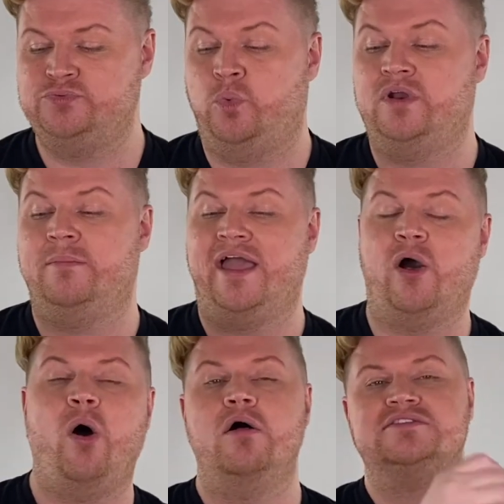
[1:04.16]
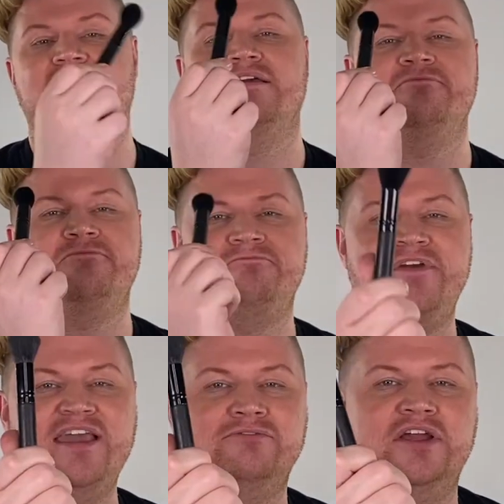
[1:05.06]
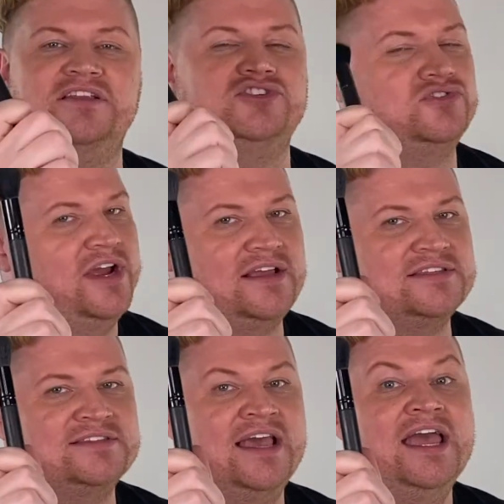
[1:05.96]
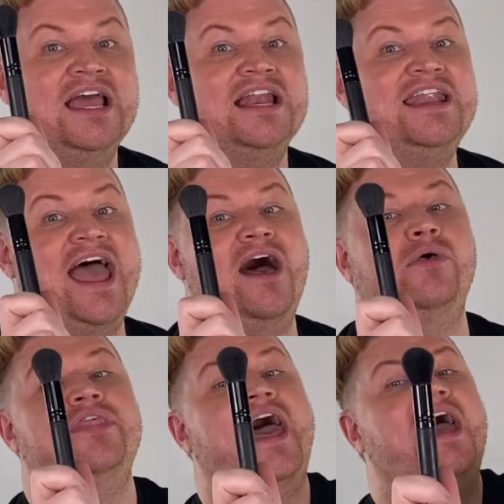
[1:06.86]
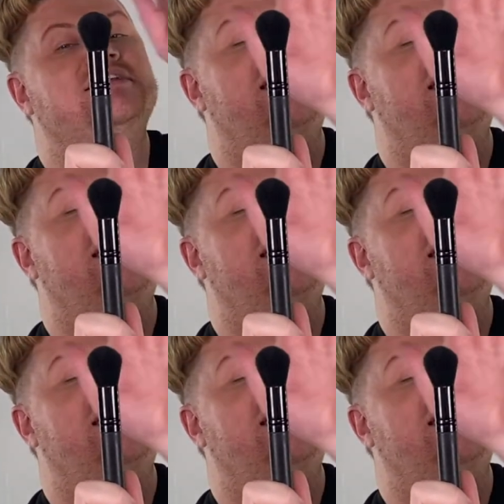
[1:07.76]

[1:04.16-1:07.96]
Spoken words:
one of my all-time favorite tricks. Now that